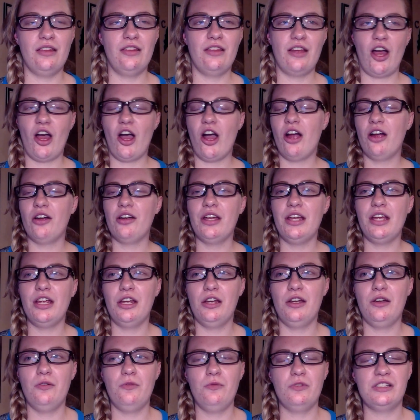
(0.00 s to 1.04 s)
The
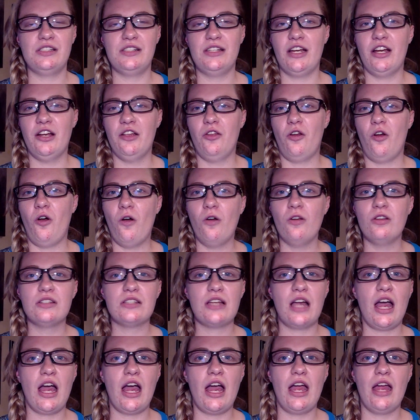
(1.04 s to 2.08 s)
RN was there the whole
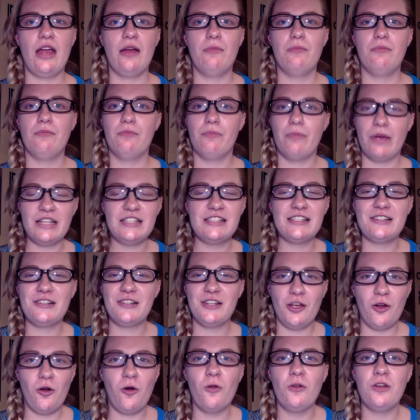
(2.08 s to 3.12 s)
time,
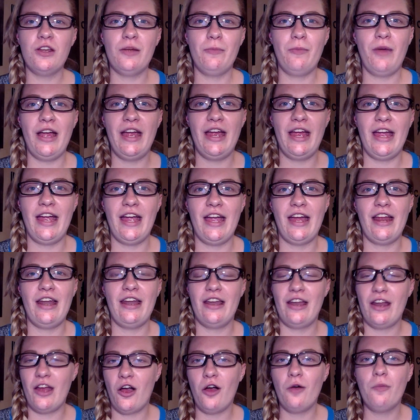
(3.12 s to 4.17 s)
basically holding my hand
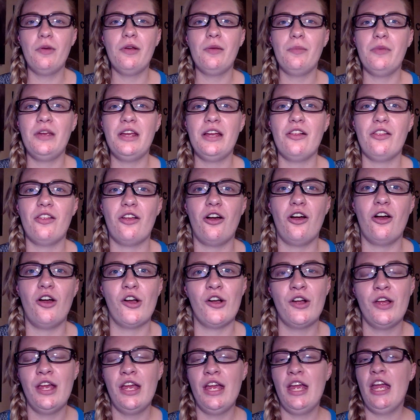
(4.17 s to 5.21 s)
and helping me
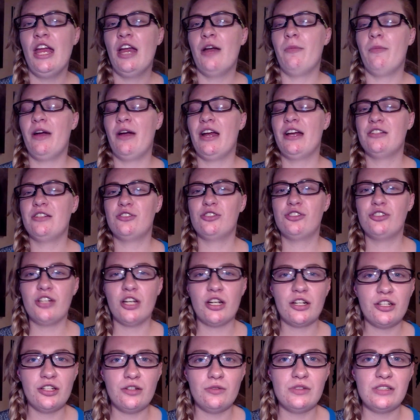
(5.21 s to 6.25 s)
along, and my
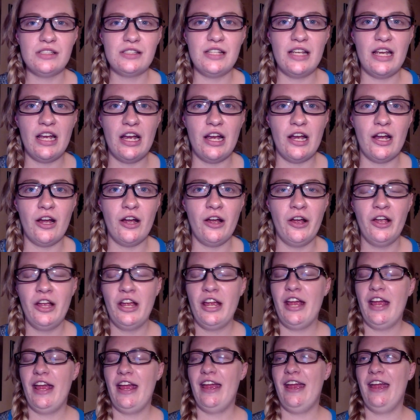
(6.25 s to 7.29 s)
instructor was there
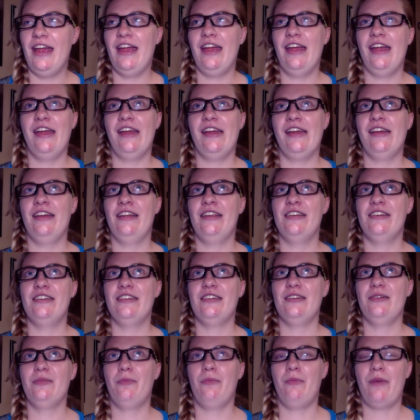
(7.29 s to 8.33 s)
and
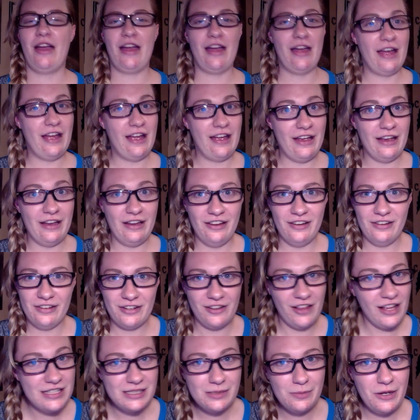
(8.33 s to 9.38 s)
my
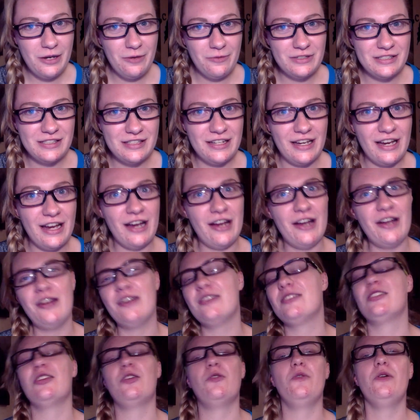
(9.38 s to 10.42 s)
classmate was there,
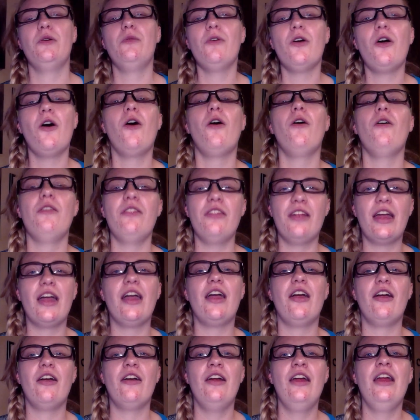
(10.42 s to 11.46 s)
so we were all
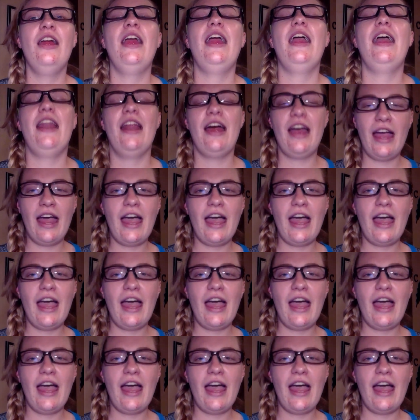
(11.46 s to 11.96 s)
there, and I